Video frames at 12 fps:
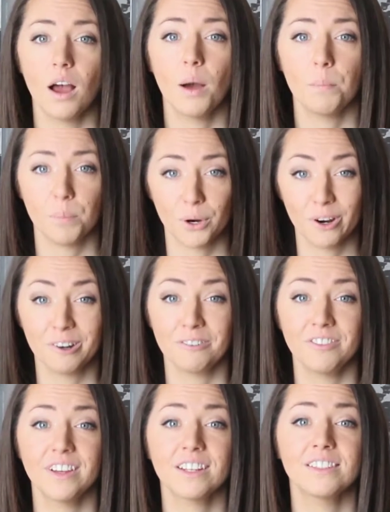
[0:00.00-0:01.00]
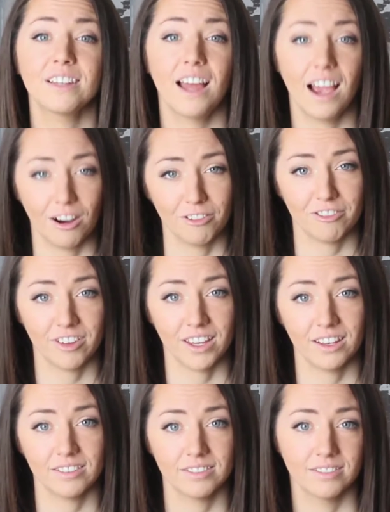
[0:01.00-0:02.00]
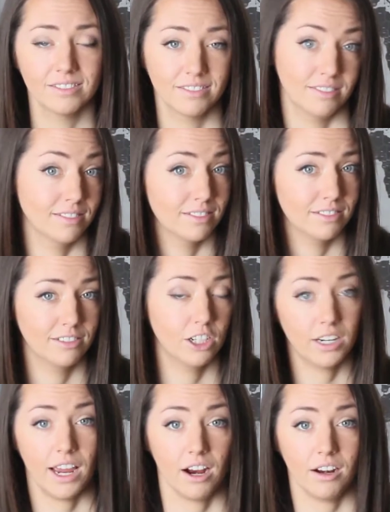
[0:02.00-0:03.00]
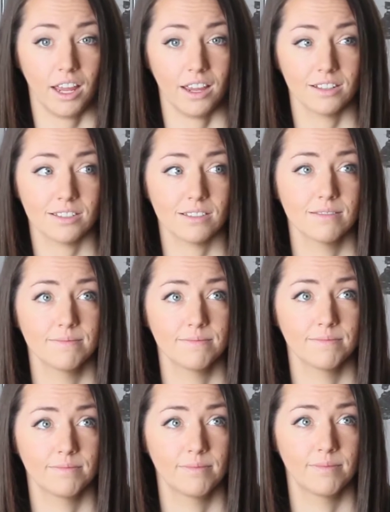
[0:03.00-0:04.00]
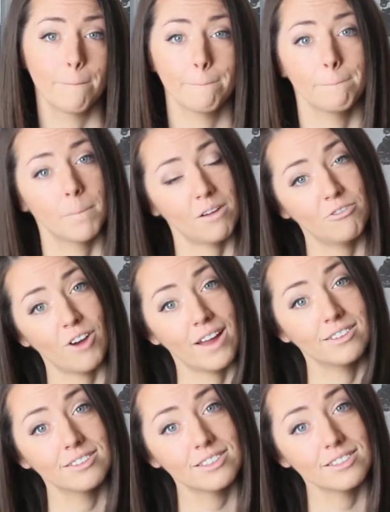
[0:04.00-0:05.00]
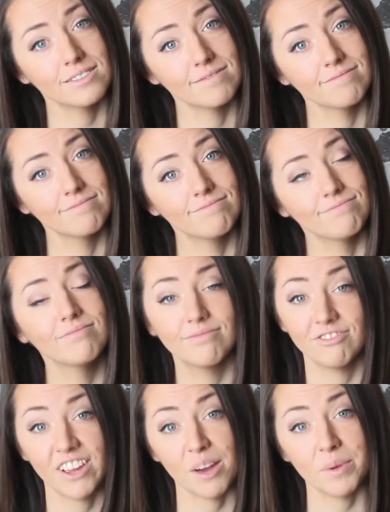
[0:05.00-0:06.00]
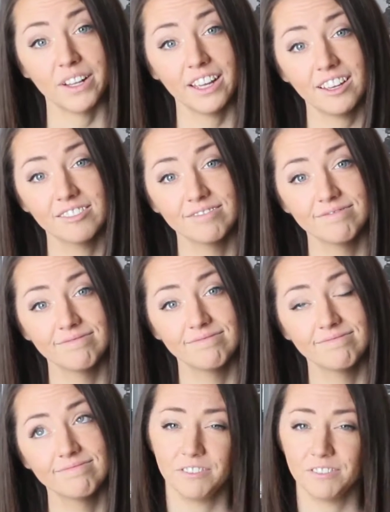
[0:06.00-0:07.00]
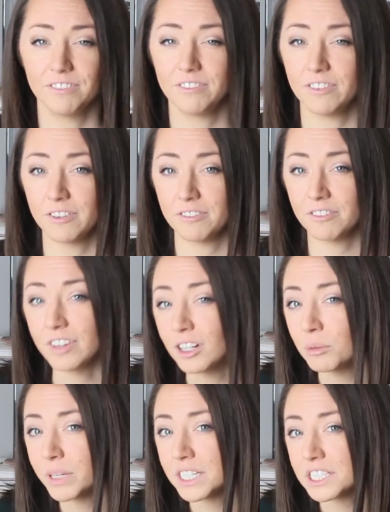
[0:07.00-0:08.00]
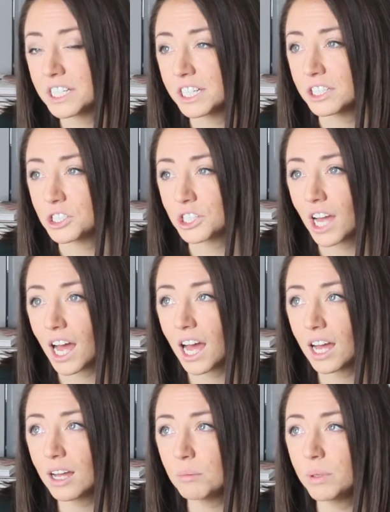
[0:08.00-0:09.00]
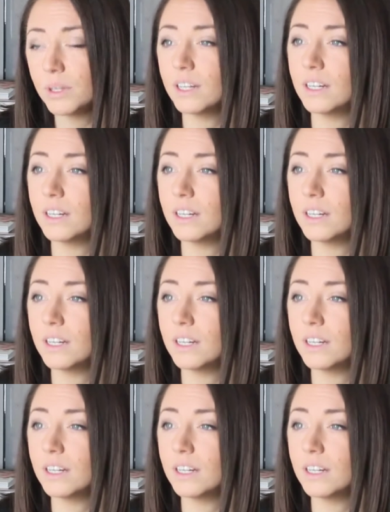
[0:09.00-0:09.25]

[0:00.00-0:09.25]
a perfect outfit, good hair days, my friends, family, fulfillment in a job,